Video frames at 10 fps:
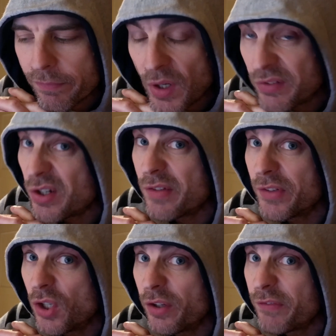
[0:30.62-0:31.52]
I don't have a
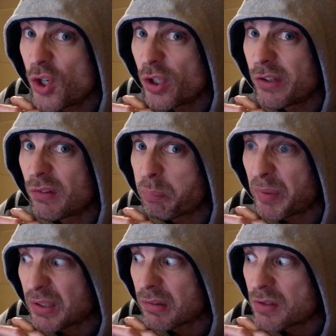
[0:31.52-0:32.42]
lot of knowledge,
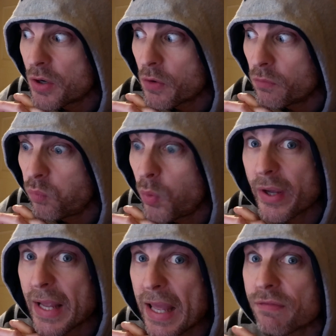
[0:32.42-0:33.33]
but you know, what
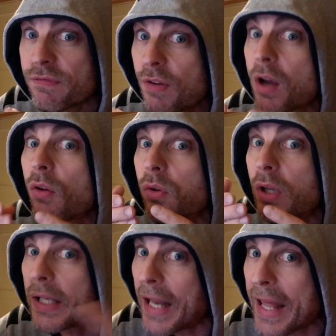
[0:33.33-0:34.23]
I have, I'll
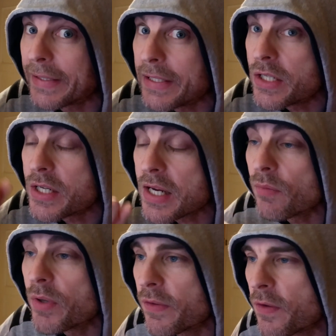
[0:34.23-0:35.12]
gladly share
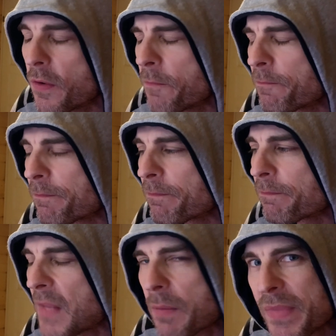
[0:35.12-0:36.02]
with you.
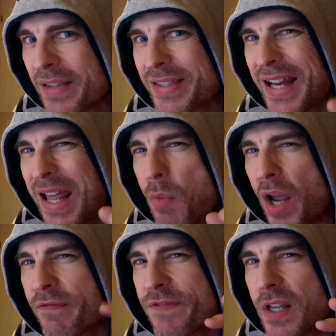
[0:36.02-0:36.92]
Now, today
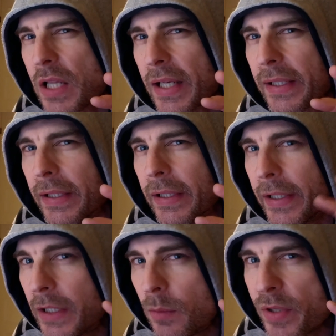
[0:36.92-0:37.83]
might feel like a
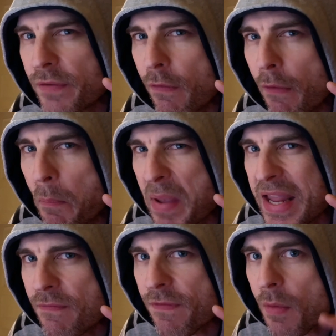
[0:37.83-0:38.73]
little bit of a
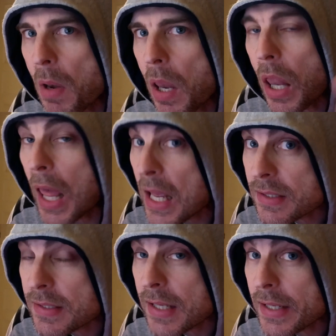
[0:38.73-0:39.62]
repeat from
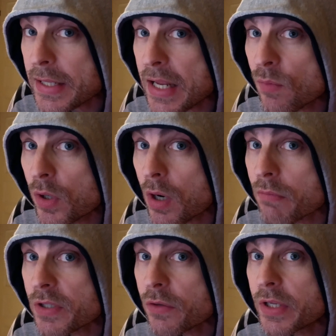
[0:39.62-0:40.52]
last Sunday where I
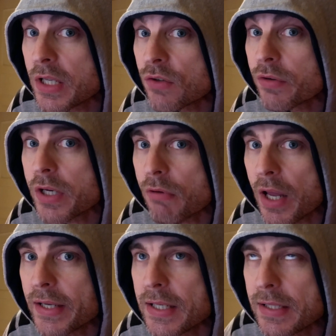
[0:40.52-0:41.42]
was looking at trigger
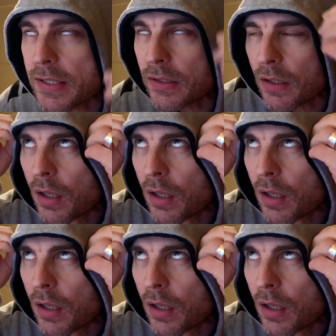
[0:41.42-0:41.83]
IDs and